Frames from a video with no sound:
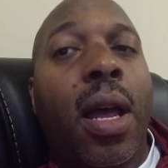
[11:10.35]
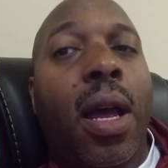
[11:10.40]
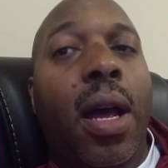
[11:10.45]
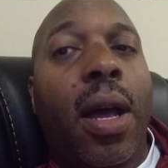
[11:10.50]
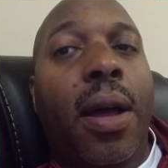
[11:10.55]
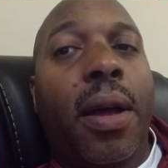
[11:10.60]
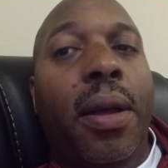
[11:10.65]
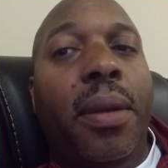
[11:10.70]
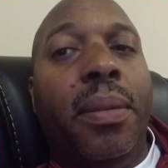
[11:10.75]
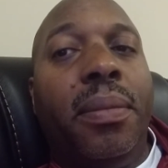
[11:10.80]

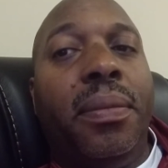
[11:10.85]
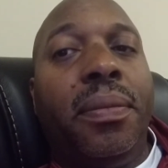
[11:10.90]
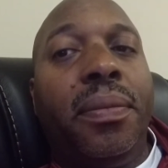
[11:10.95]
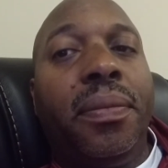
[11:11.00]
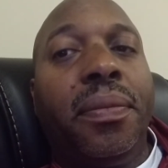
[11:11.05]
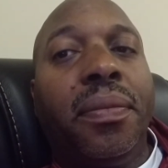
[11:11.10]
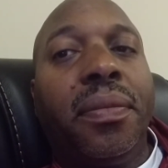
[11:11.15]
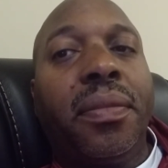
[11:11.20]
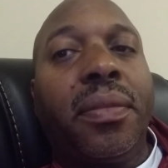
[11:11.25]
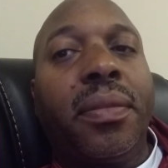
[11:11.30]

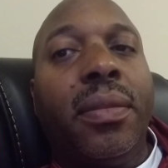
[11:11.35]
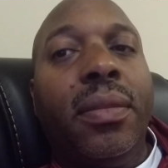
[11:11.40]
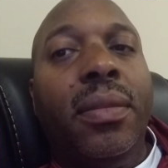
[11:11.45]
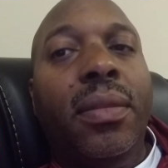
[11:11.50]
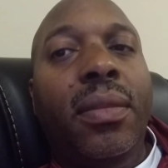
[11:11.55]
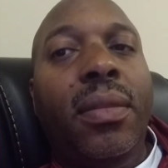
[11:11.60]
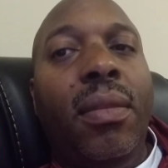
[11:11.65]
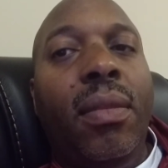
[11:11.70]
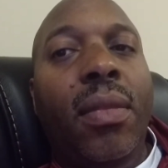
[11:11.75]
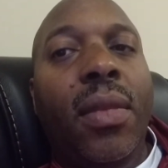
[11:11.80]

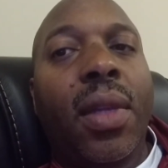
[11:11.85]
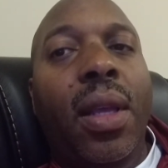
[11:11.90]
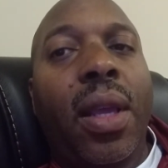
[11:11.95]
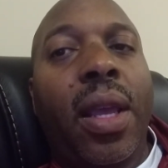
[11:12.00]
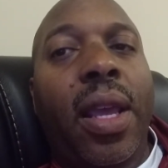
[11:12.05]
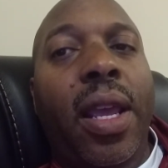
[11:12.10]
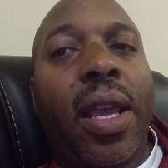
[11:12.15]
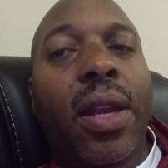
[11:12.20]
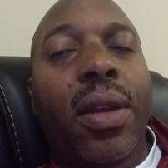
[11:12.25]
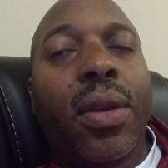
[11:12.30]

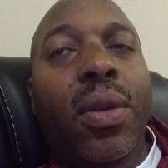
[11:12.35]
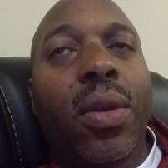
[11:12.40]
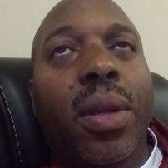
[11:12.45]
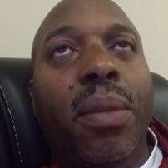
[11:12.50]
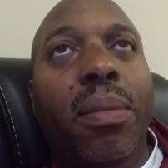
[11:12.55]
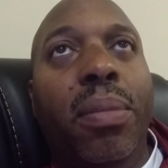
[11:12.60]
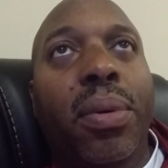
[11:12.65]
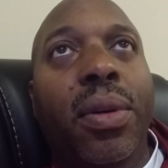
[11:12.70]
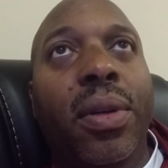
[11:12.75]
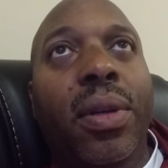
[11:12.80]
and you
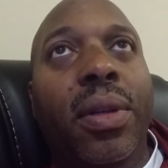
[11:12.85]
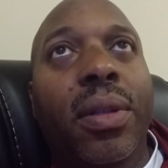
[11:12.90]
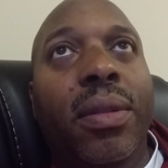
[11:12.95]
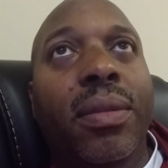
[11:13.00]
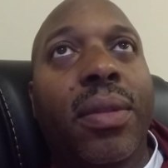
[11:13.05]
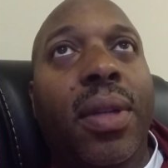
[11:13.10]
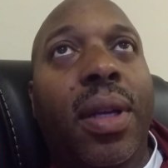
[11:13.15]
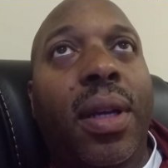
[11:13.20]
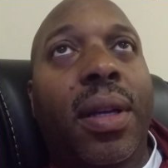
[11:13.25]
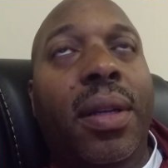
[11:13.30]
can
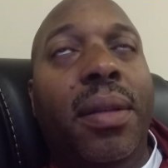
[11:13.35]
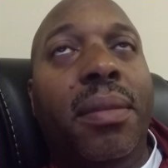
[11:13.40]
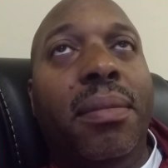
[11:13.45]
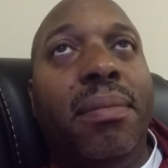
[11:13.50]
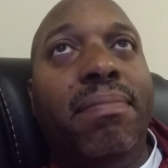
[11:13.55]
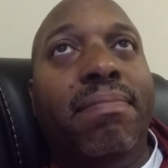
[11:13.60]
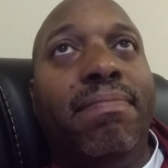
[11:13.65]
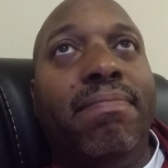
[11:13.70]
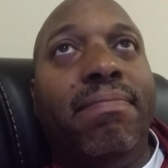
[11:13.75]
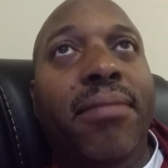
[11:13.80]
put
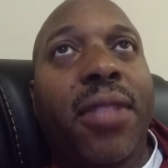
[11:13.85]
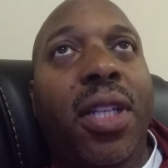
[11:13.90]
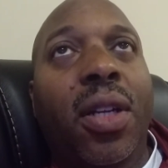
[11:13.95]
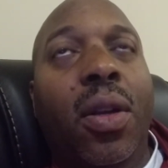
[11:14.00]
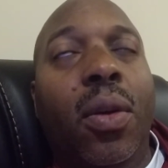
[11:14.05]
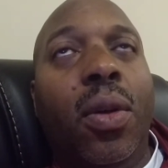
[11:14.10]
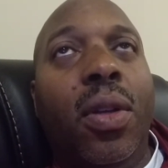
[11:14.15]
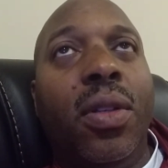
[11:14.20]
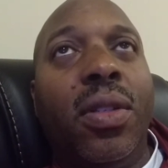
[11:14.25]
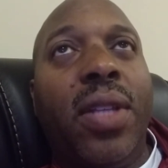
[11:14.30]

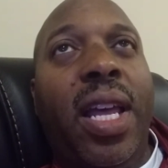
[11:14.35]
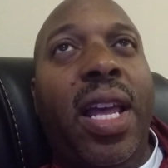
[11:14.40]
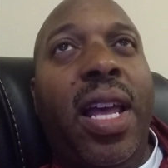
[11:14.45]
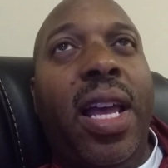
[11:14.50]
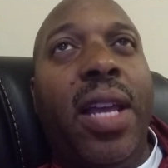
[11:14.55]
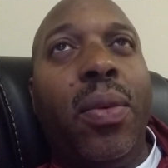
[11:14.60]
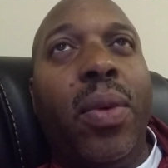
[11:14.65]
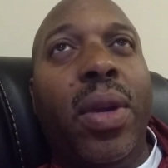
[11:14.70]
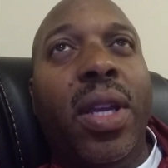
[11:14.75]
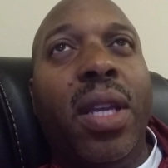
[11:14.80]
because
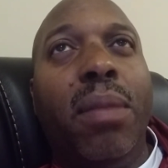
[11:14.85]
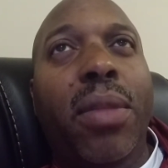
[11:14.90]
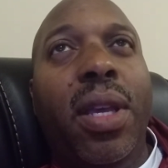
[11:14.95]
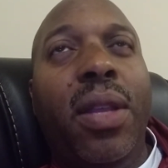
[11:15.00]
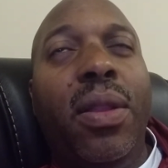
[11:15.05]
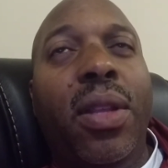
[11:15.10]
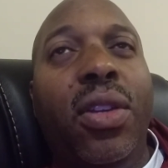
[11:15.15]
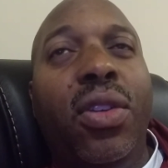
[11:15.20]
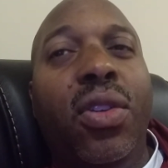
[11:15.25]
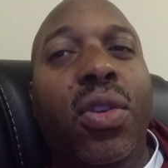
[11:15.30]
I
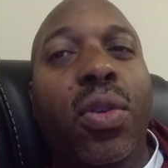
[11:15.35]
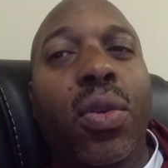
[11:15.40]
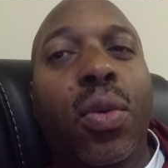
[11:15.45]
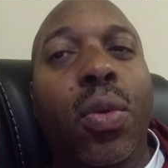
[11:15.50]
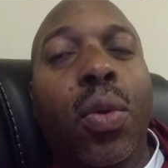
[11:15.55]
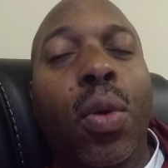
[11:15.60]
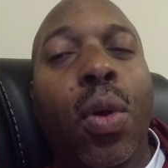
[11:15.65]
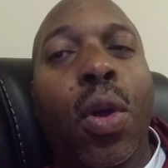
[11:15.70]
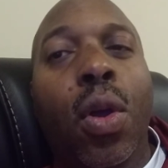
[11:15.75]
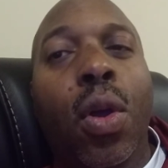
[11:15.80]
recommend that
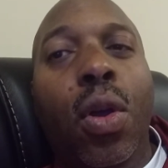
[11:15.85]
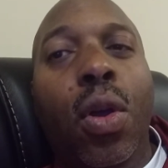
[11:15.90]
you